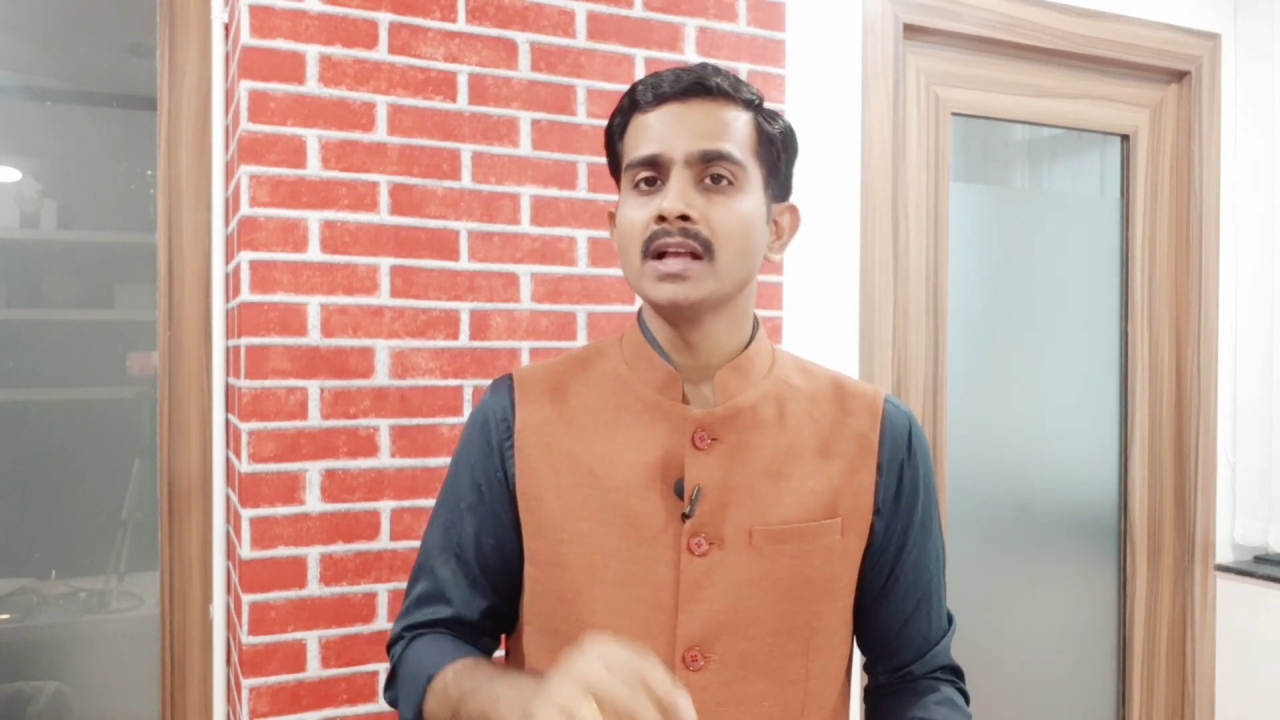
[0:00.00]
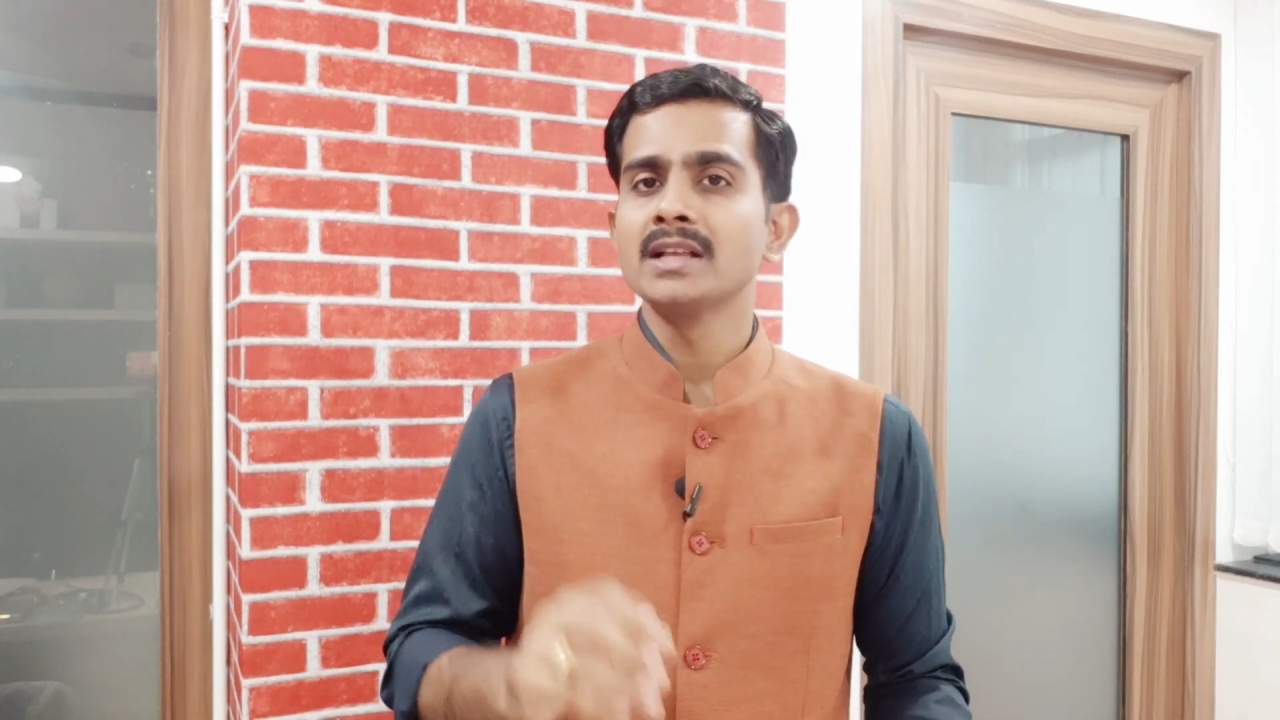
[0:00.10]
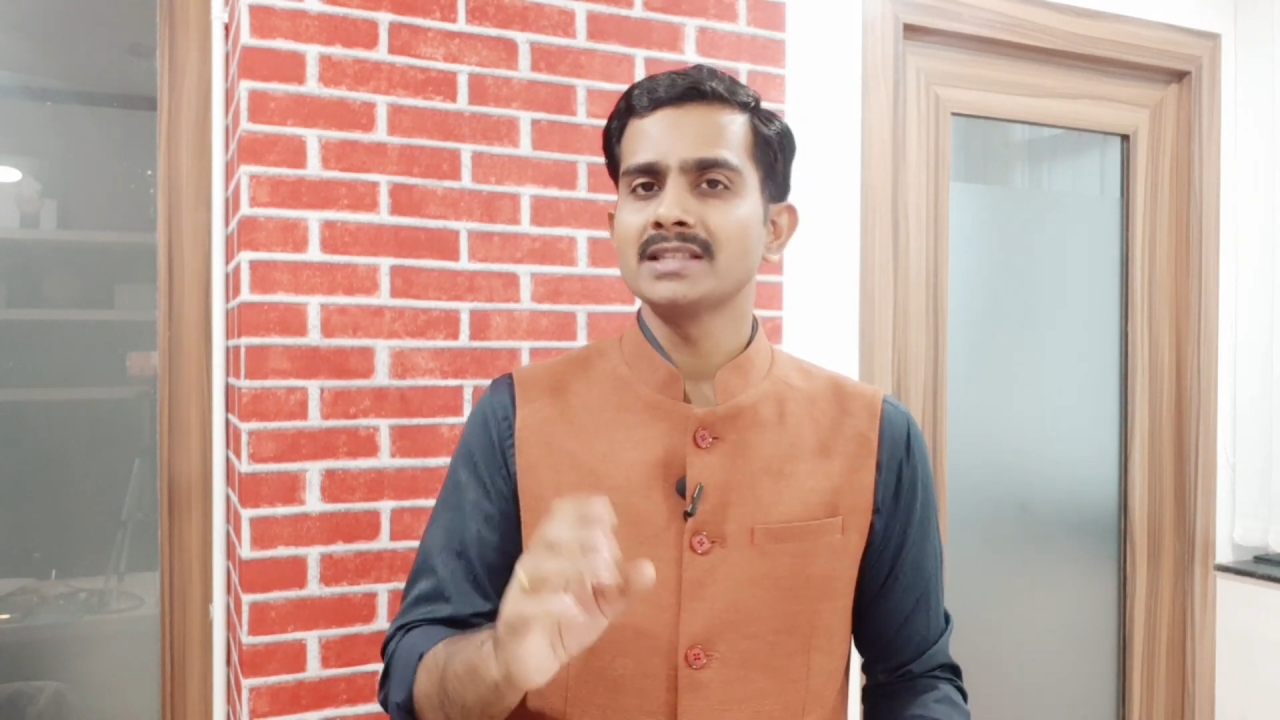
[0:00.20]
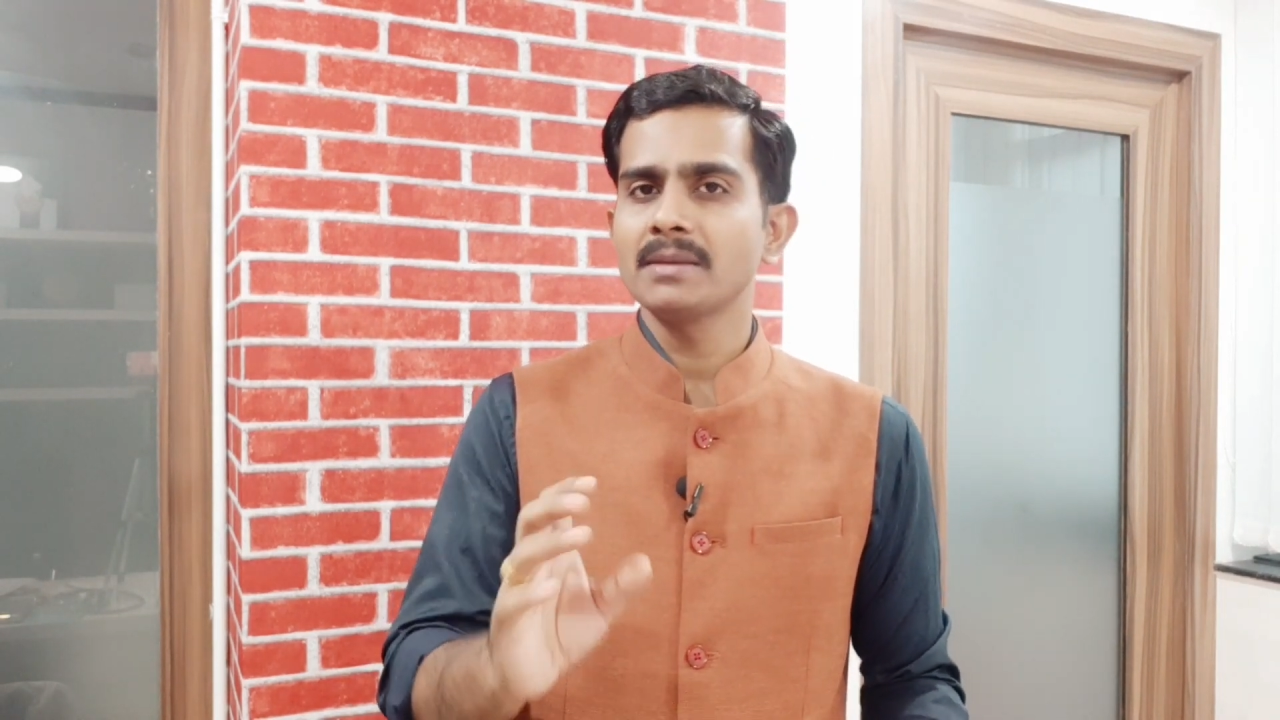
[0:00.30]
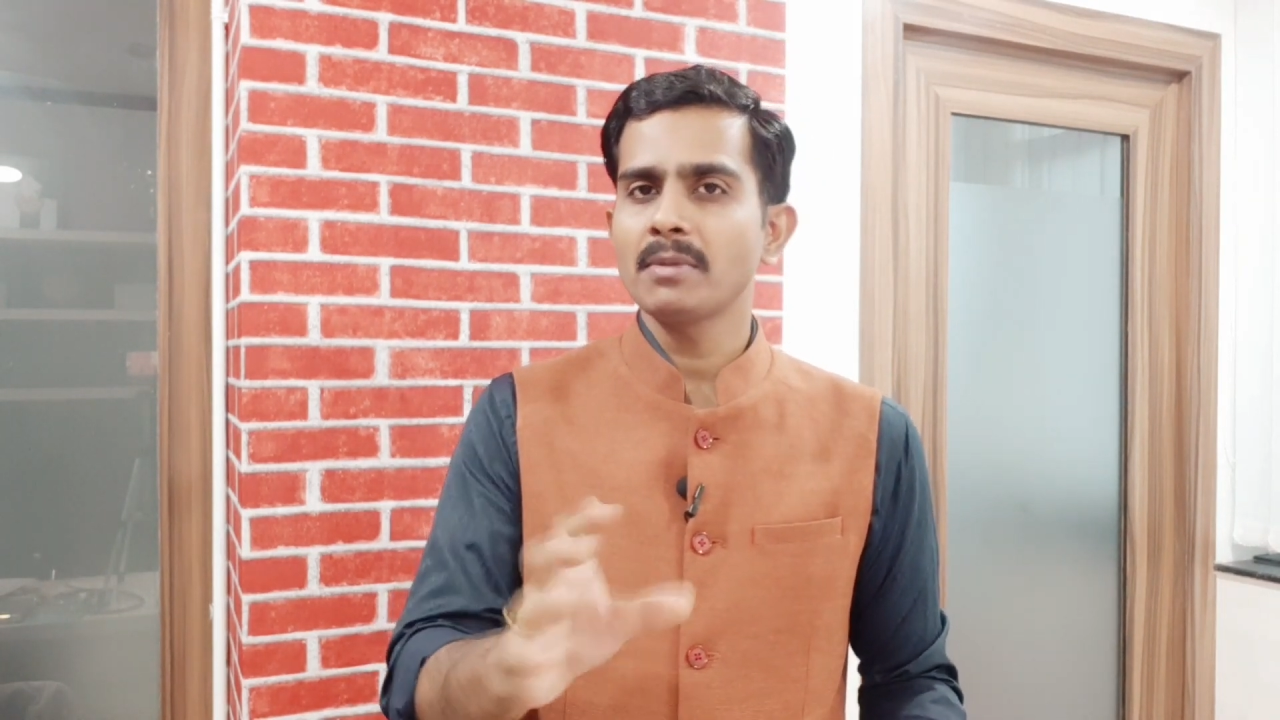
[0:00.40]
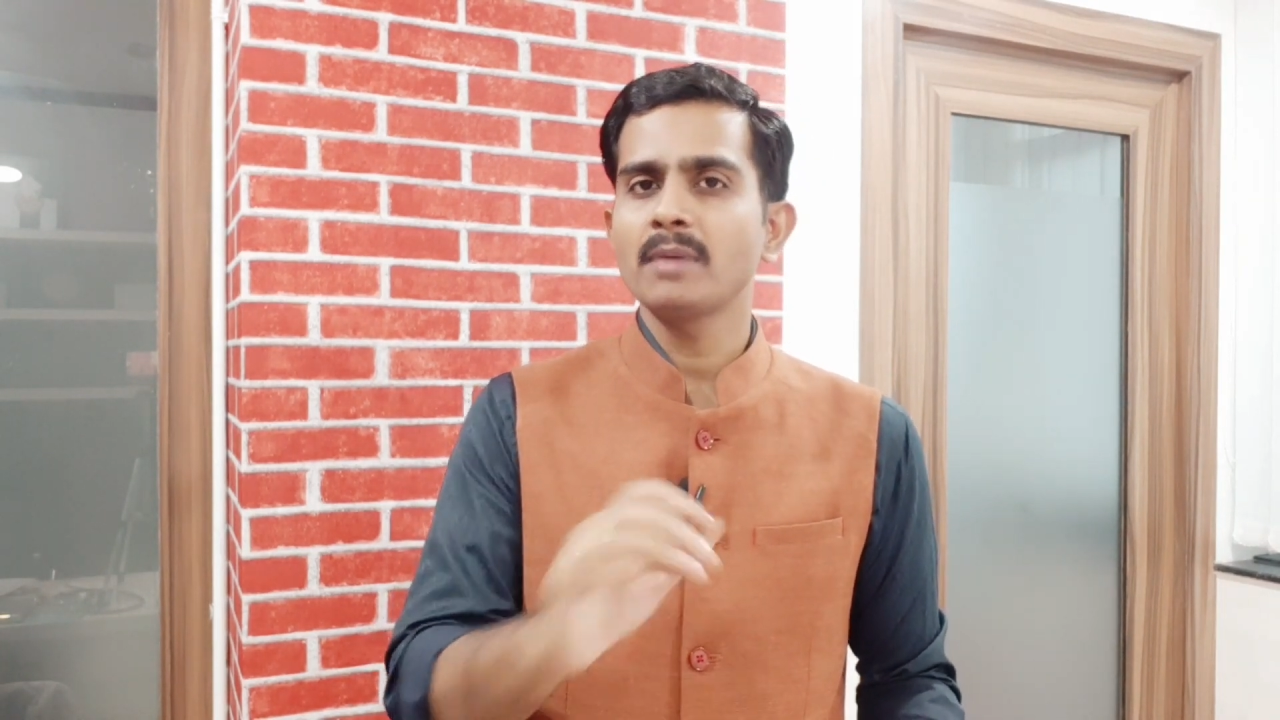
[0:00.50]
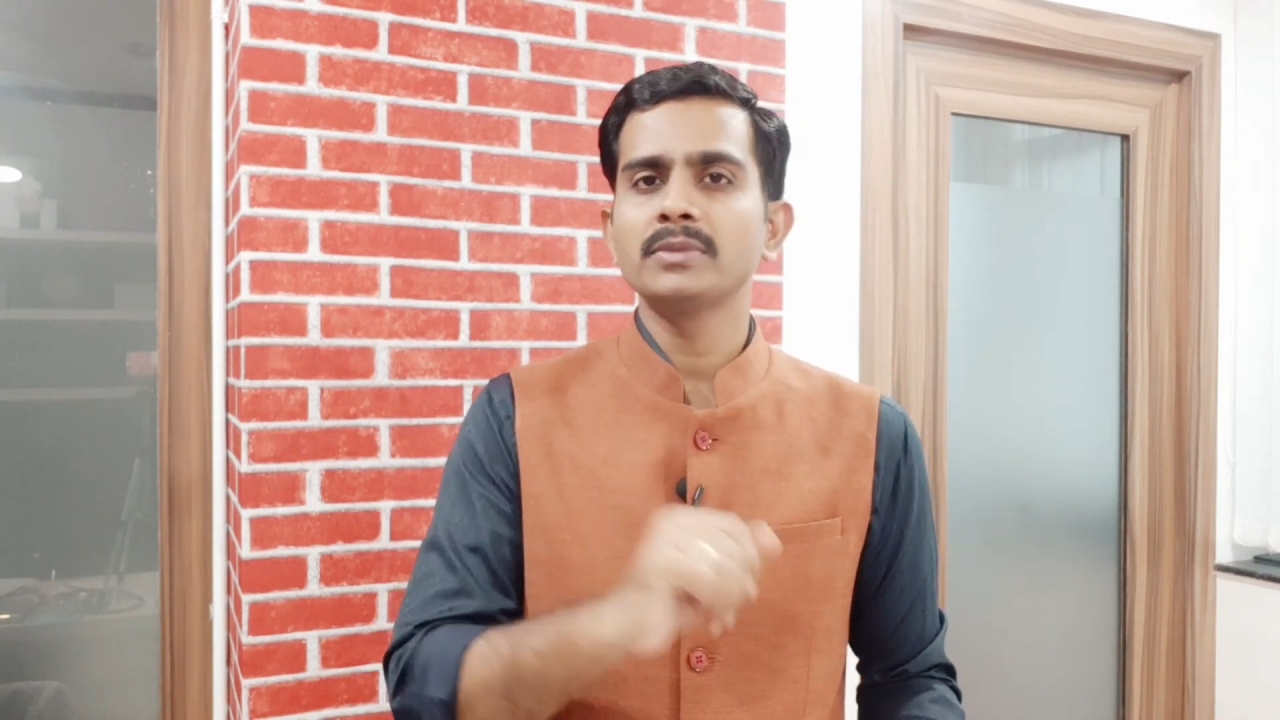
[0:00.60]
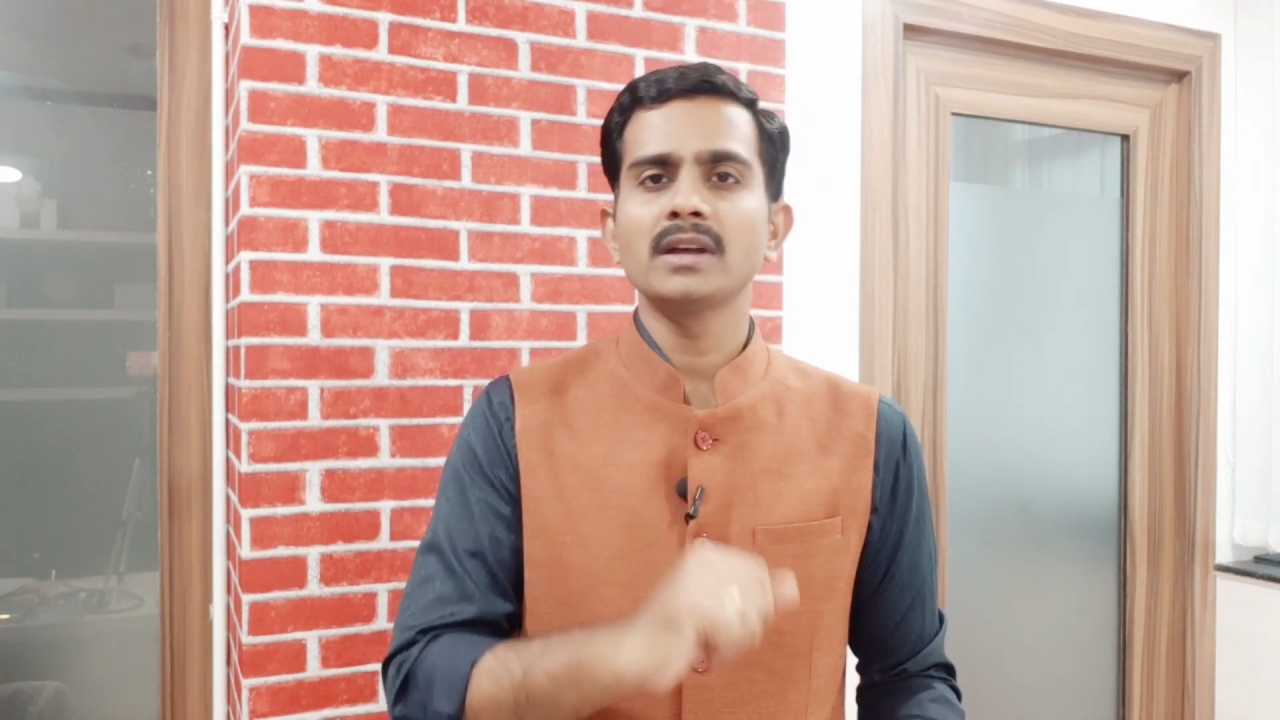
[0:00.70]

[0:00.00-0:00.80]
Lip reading: some of the